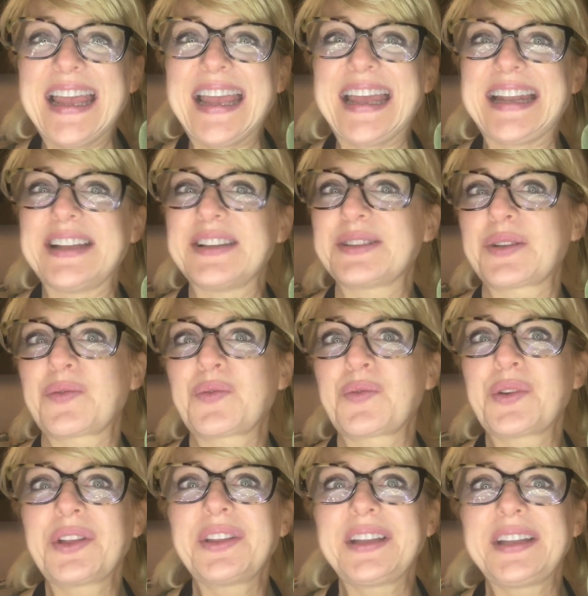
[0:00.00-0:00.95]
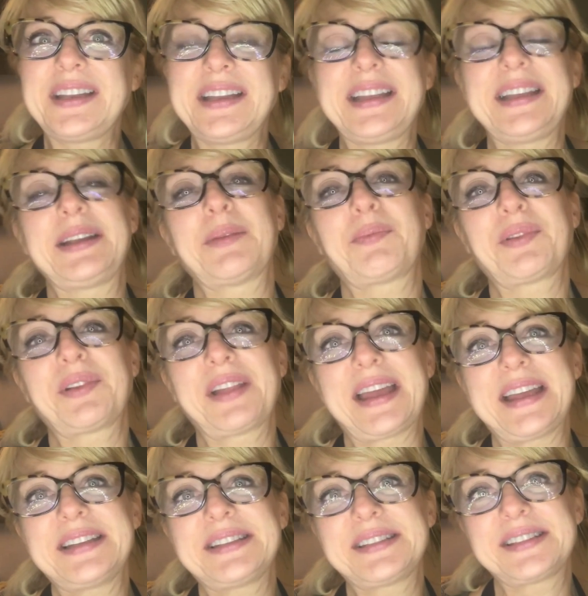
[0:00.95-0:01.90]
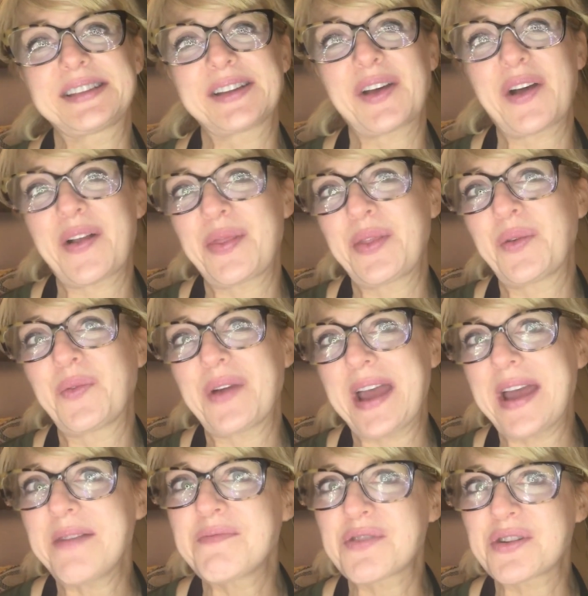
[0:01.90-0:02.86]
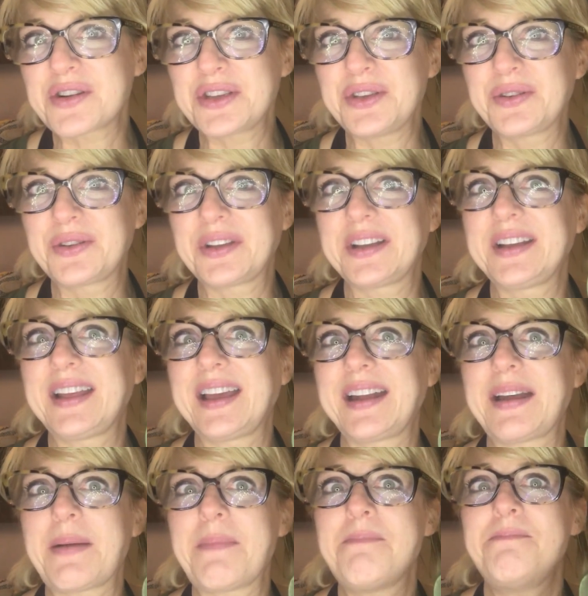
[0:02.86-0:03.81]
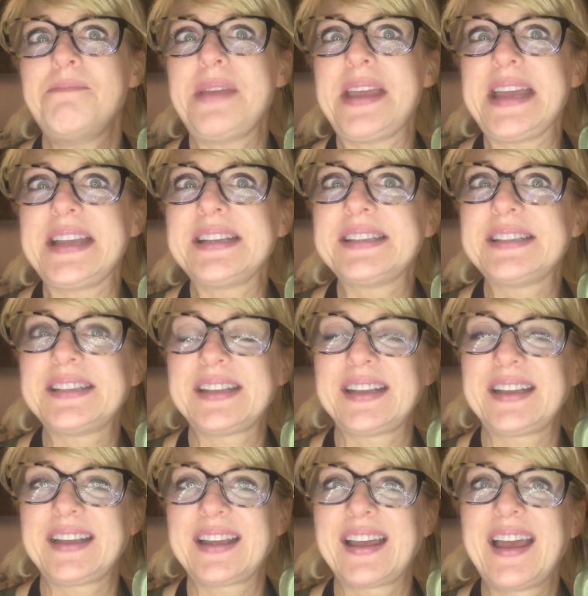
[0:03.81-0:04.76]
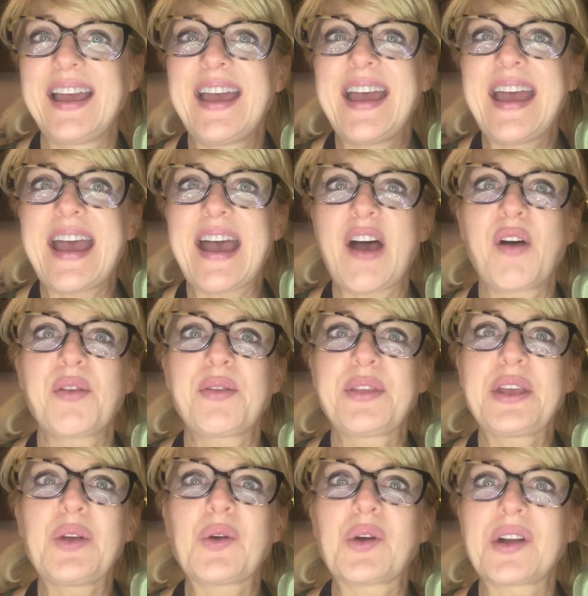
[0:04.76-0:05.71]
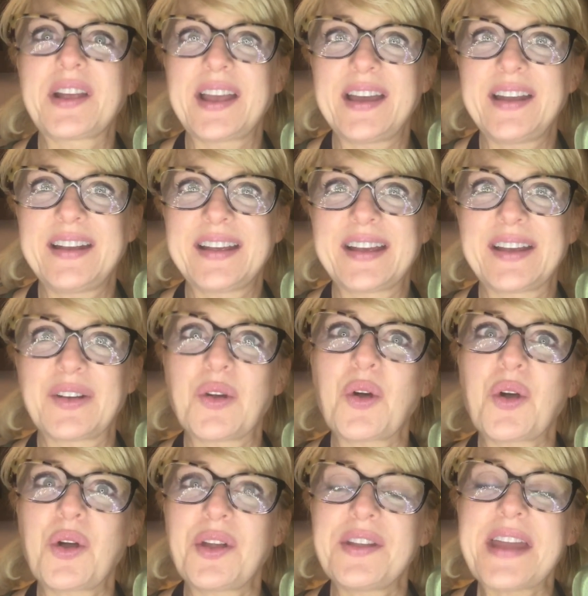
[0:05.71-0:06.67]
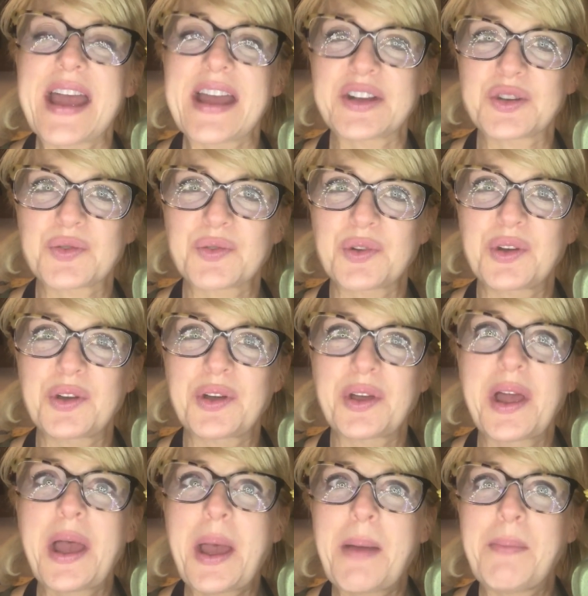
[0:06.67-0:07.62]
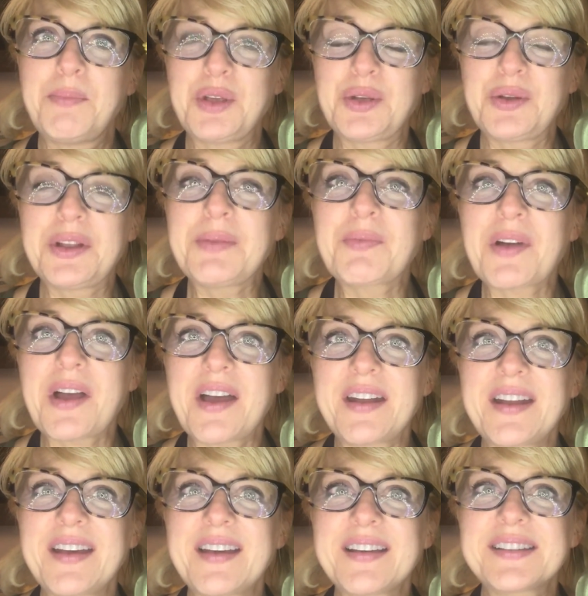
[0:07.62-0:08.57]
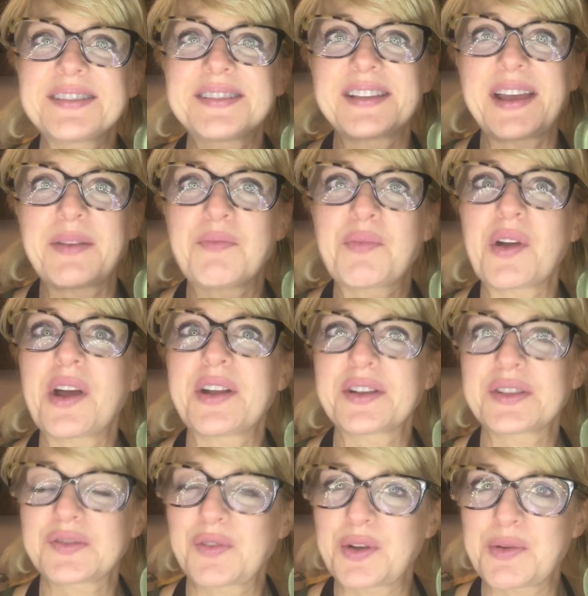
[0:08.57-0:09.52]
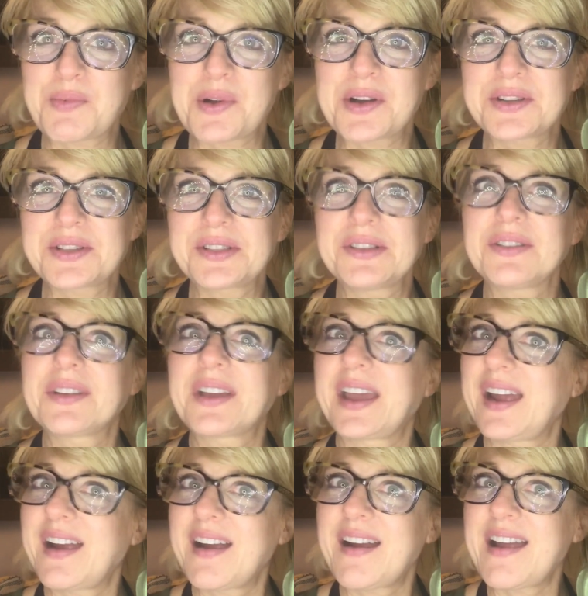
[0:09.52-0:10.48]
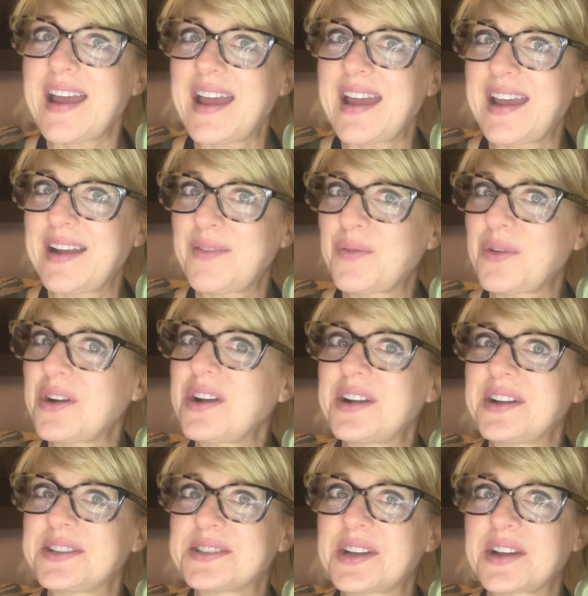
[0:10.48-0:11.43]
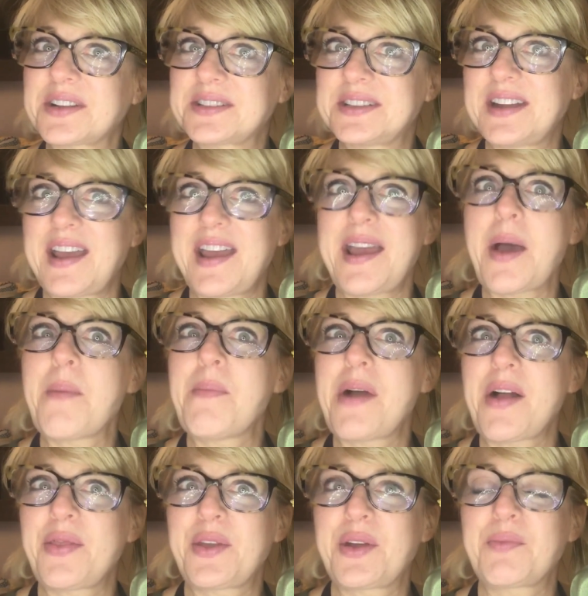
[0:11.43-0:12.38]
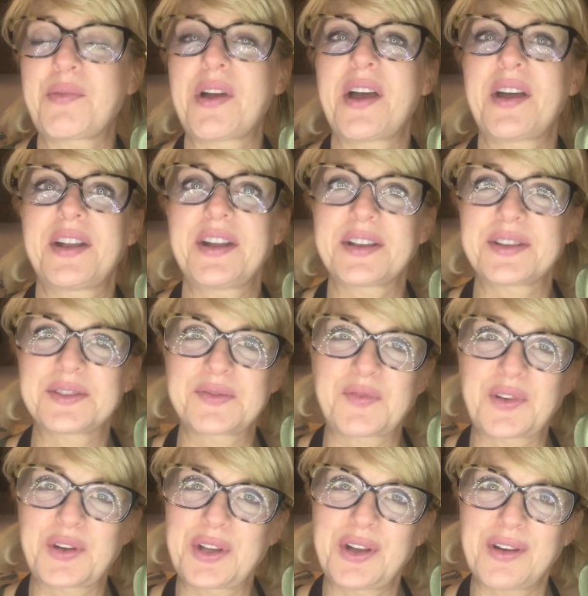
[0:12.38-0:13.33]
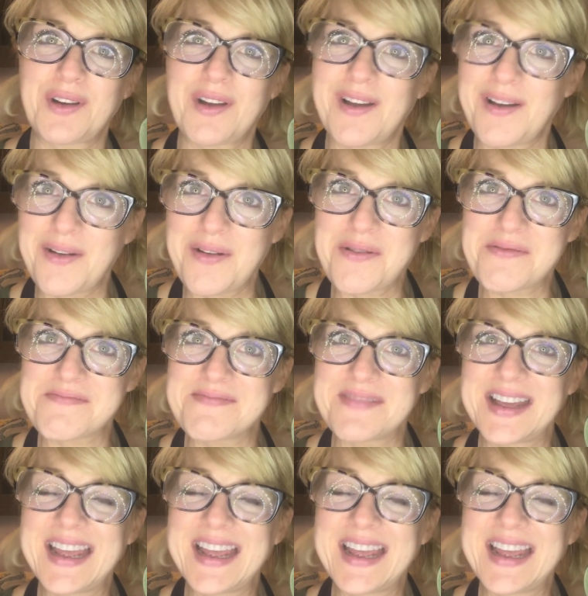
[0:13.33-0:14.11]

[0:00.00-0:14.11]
It is a really neat place on the web where you can get amazing, healthy, organic, and all natural beauty products and products for your personal care. And we're going to talk today about their products for your home.